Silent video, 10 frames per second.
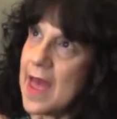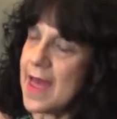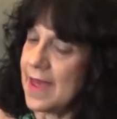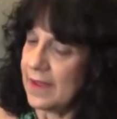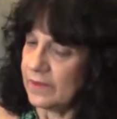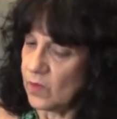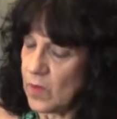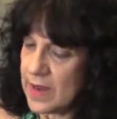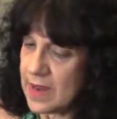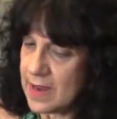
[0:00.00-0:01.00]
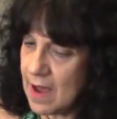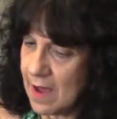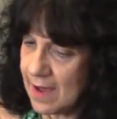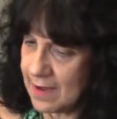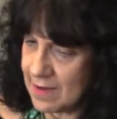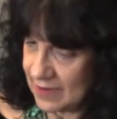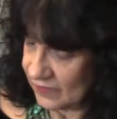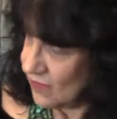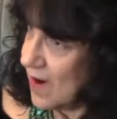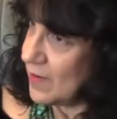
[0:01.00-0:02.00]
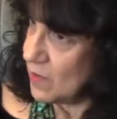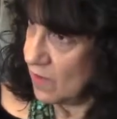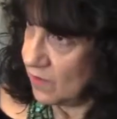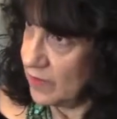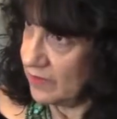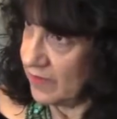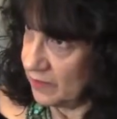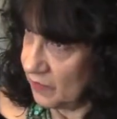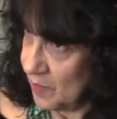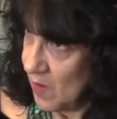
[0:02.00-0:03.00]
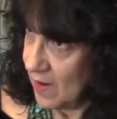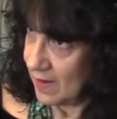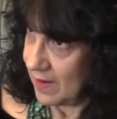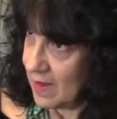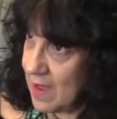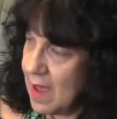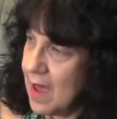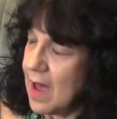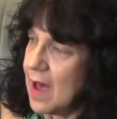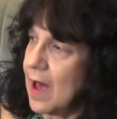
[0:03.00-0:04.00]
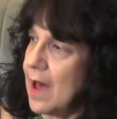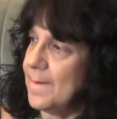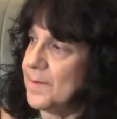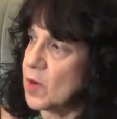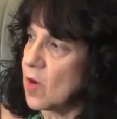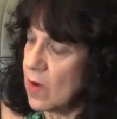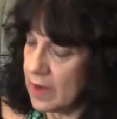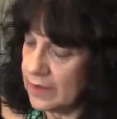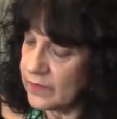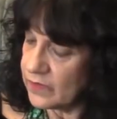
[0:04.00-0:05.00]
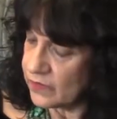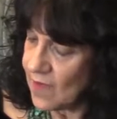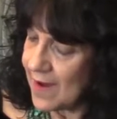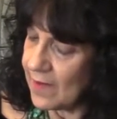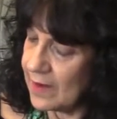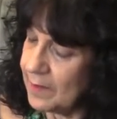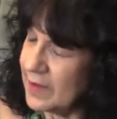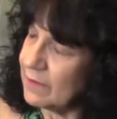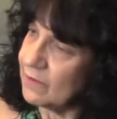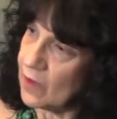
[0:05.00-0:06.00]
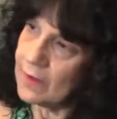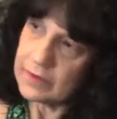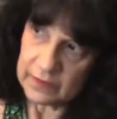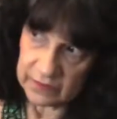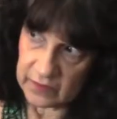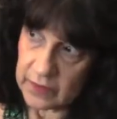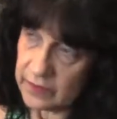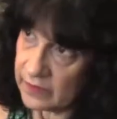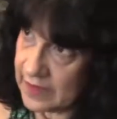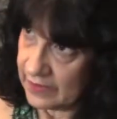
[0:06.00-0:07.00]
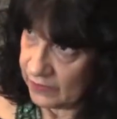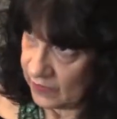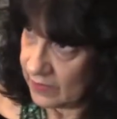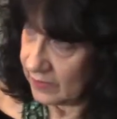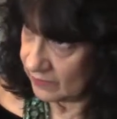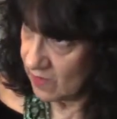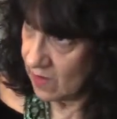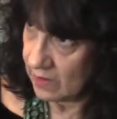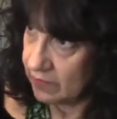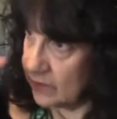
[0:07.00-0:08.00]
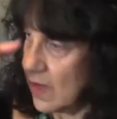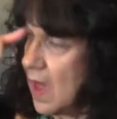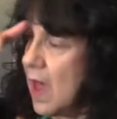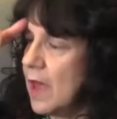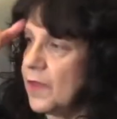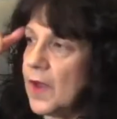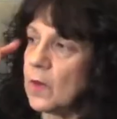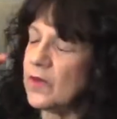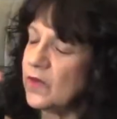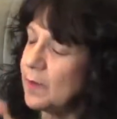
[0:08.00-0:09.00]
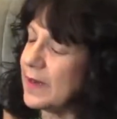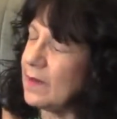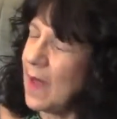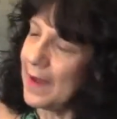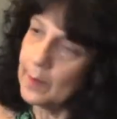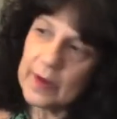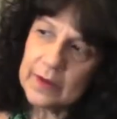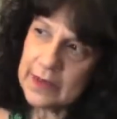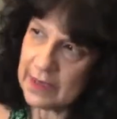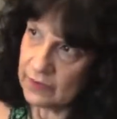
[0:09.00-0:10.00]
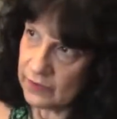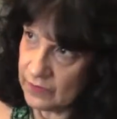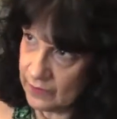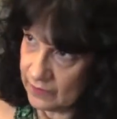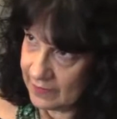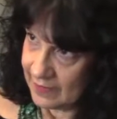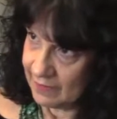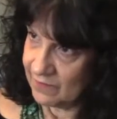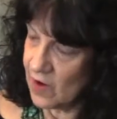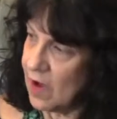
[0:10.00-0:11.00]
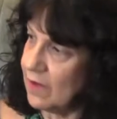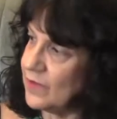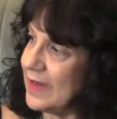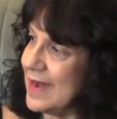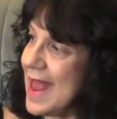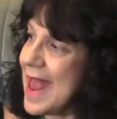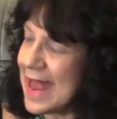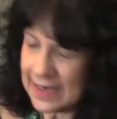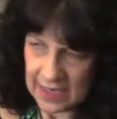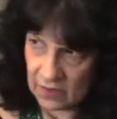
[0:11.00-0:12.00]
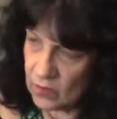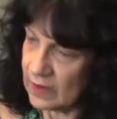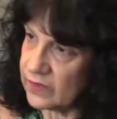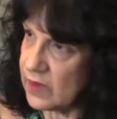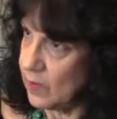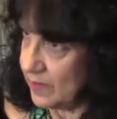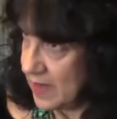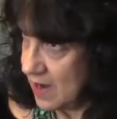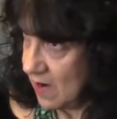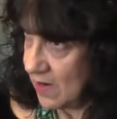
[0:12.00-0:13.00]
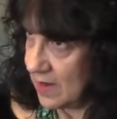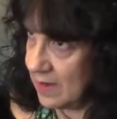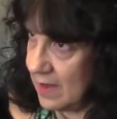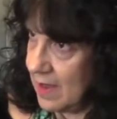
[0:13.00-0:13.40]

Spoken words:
And we got Strider over at Central Park. Because Strider had been involved in seriously injuring dogs, there were too many liability issues involved in any rescue in the area,